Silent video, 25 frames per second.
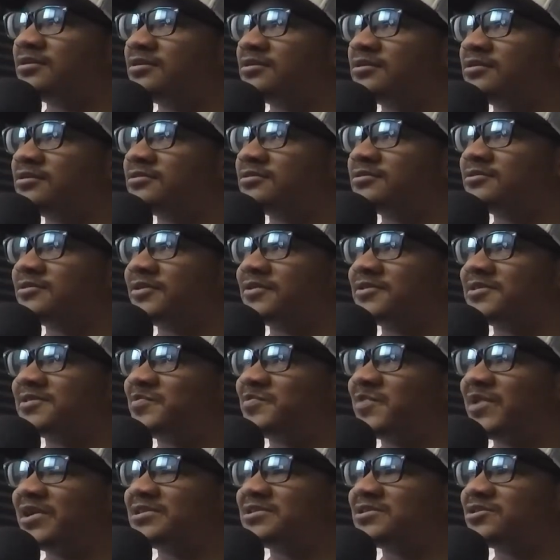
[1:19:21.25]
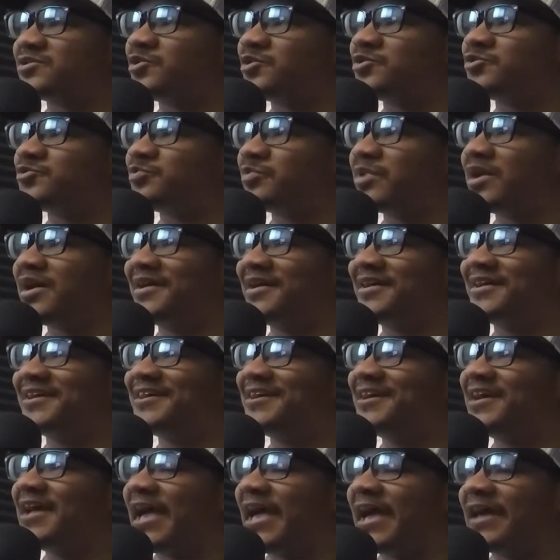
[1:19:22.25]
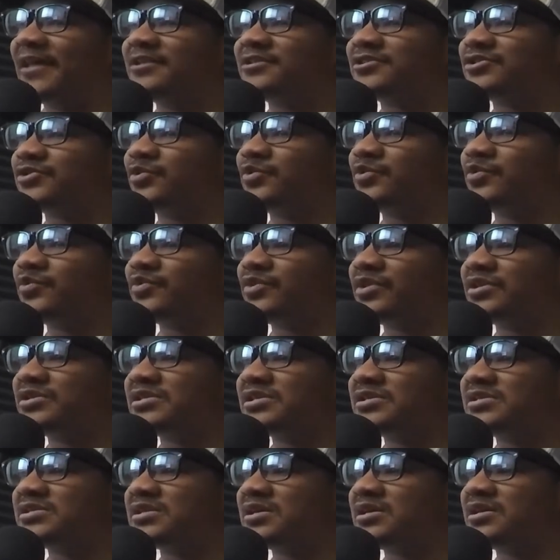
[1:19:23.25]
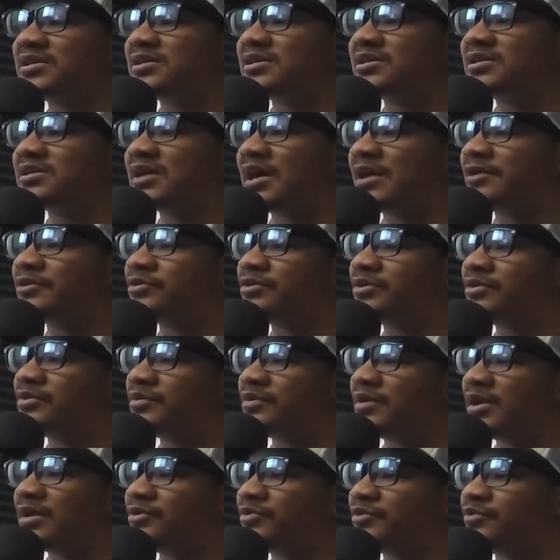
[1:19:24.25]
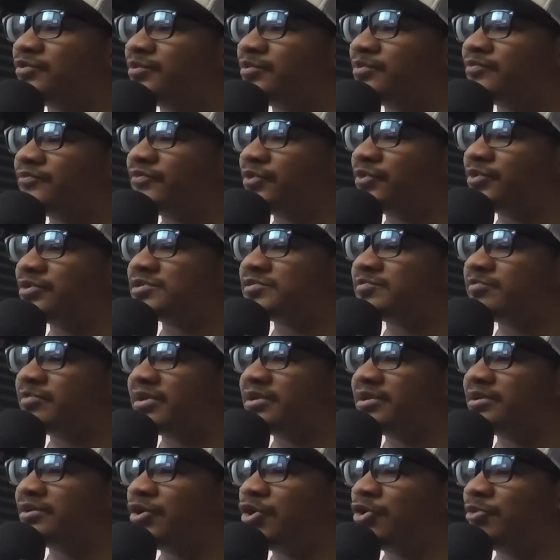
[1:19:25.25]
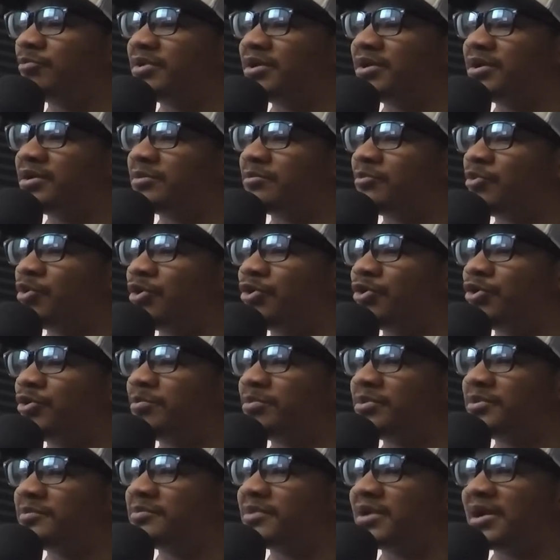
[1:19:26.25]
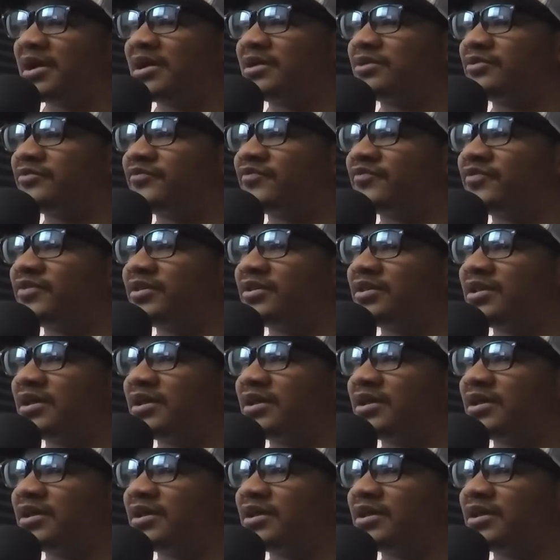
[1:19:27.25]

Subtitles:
So it's based. So there's probably, and so this is I don't know. I know Florida's been open or more open, but I don't feel like